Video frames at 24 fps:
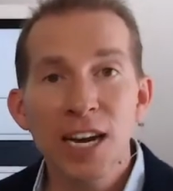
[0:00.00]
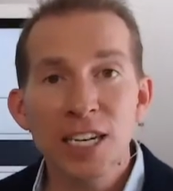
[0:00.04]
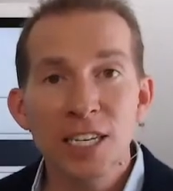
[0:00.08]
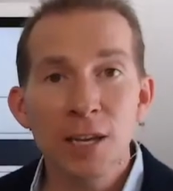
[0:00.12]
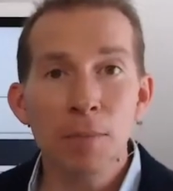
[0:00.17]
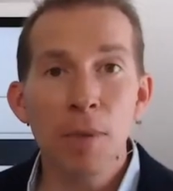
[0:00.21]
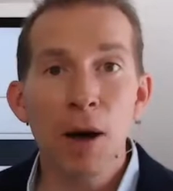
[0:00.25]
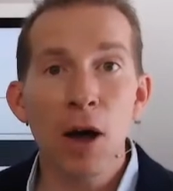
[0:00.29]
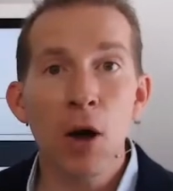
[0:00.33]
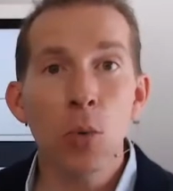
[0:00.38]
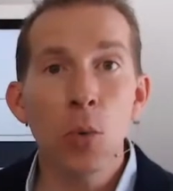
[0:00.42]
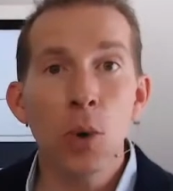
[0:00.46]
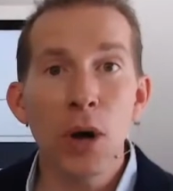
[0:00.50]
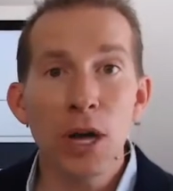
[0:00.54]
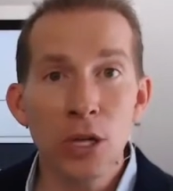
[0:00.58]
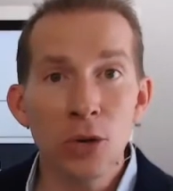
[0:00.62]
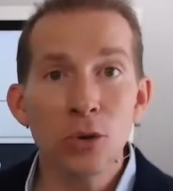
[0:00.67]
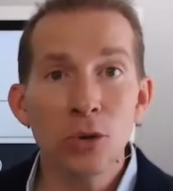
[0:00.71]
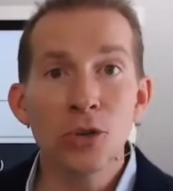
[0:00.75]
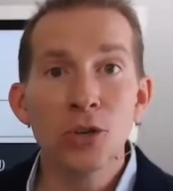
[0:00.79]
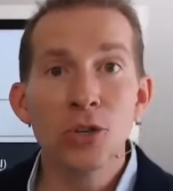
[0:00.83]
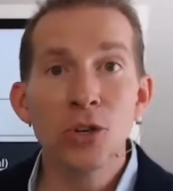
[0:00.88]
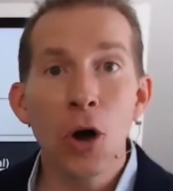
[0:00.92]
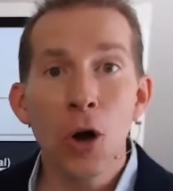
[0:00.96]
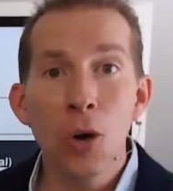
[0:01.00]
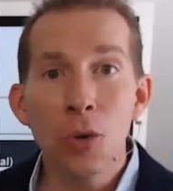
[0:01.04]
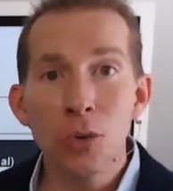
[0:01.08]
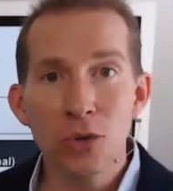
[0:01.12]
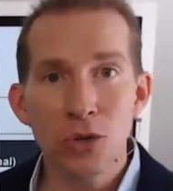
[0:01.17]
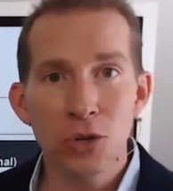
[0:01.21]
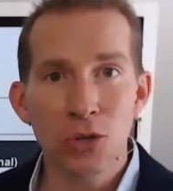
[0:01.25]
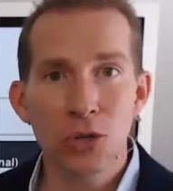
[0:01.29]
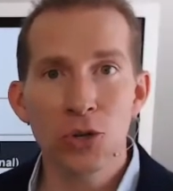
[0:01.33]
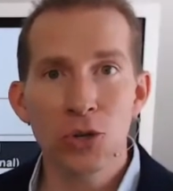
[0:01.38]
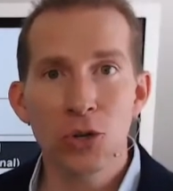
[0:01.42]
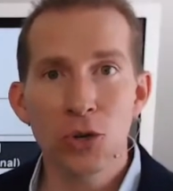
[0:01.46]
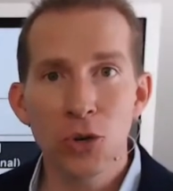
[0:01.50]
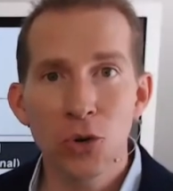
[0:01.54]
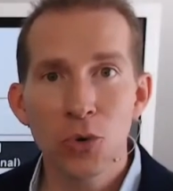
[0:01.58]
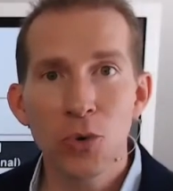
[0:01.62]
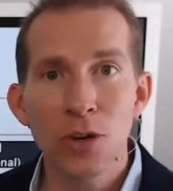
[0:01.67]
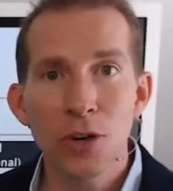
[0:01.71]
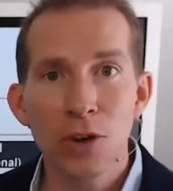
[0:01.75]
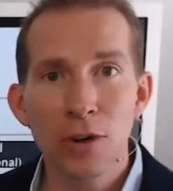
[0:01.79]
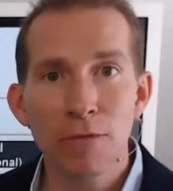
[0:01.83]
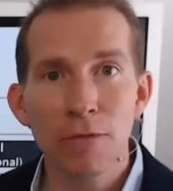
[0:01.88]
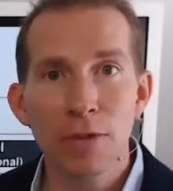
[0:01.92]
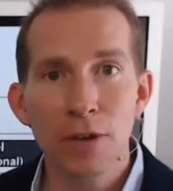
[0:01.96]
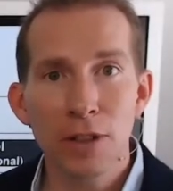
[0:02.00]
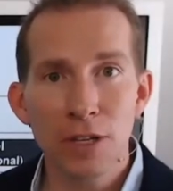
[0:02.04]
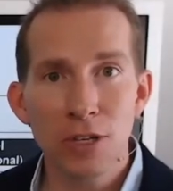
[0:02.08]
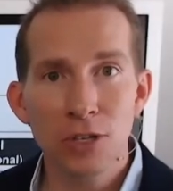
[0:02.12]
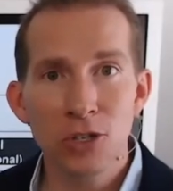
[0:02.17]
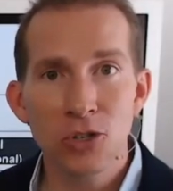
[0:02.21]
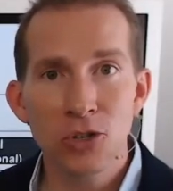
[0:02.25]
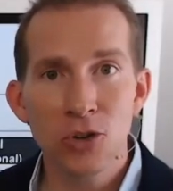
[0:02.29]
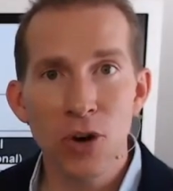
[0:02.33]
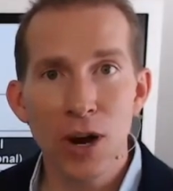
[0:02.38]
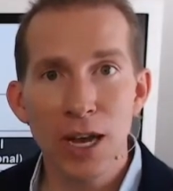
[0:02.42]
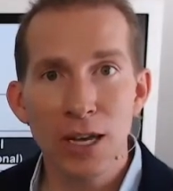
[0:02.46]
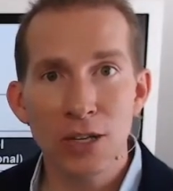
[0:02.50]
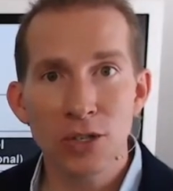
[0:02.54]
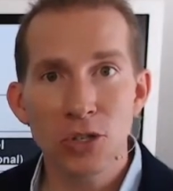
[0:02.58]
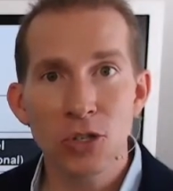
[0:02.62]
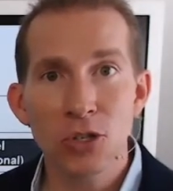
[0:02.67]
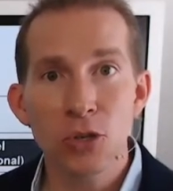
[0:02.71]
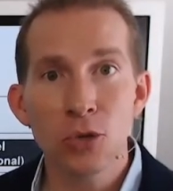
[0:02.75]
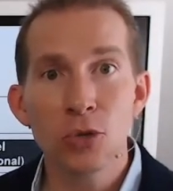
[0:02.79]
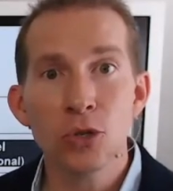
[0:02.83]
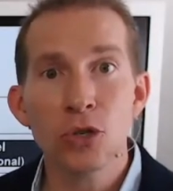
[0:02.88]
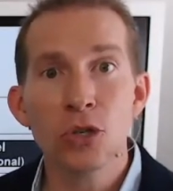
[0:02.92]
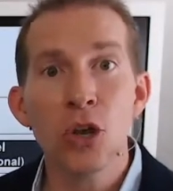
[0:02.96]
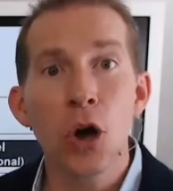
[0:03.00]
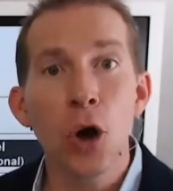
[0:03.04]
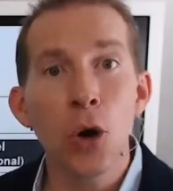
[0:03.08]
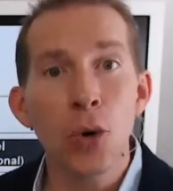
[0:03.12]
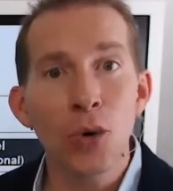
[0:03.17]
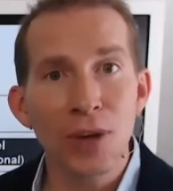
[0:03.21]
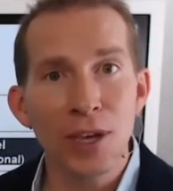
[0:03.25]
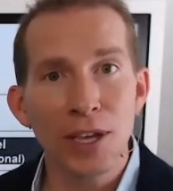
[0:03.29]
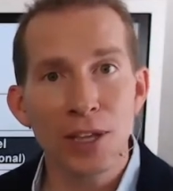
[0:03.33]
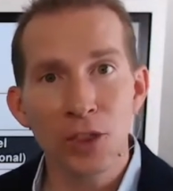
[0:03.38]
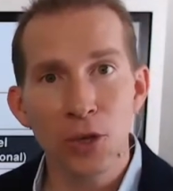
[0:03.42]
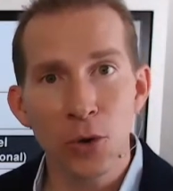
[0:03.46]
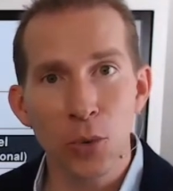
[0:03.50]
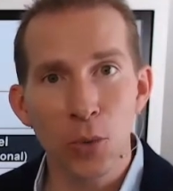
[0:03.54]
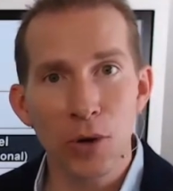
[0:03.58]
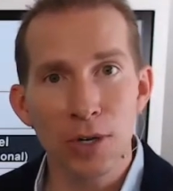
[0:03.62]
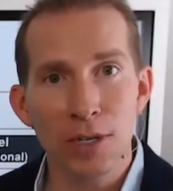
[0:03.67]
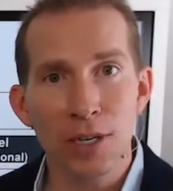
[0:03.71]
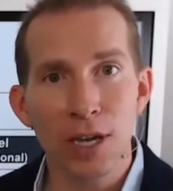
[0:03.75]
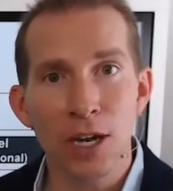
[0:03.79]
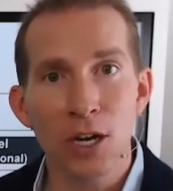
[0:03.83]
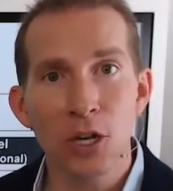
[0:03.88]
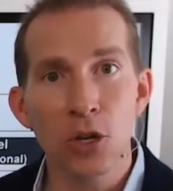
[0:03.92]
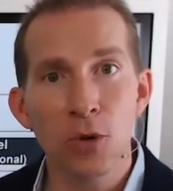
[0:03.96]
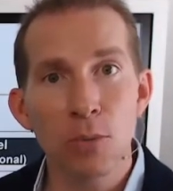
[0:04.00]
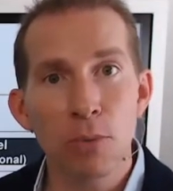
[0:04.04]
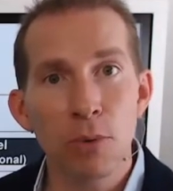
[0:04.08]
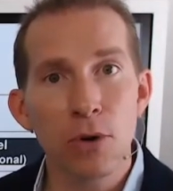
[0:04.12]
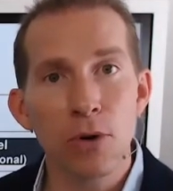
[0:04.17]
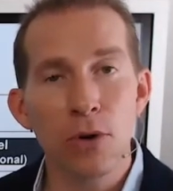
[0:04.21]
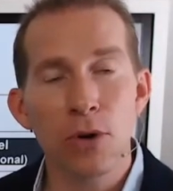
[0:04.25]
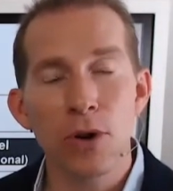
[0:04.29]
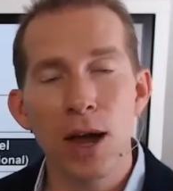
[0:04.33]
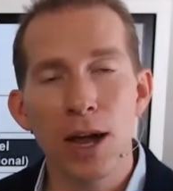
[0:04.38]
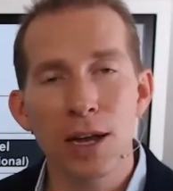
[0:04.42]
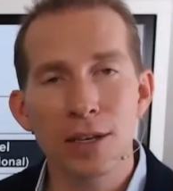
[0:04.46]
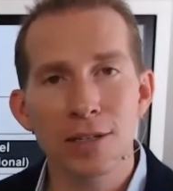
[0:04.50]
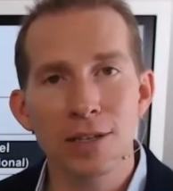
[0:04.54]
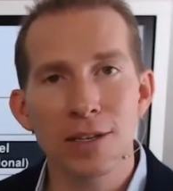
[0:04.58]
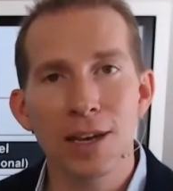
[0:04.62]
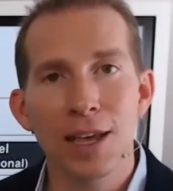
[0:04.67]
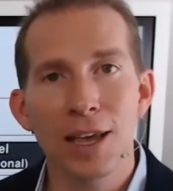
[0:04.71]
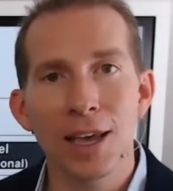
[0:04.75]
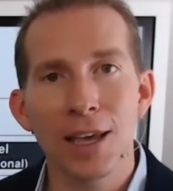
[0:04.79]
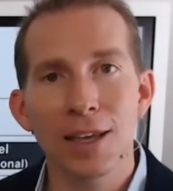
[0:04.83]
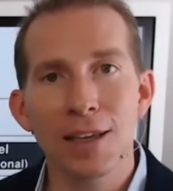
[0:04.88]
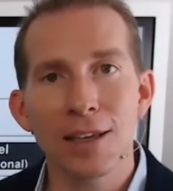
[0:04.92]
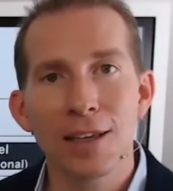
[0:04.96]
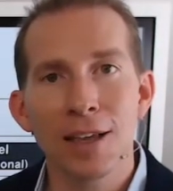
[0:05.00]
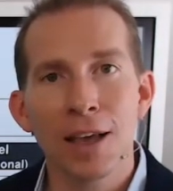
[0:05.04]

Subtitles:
about what you don't do when you're feeling stressed. You don't get the work done. You procrastinate.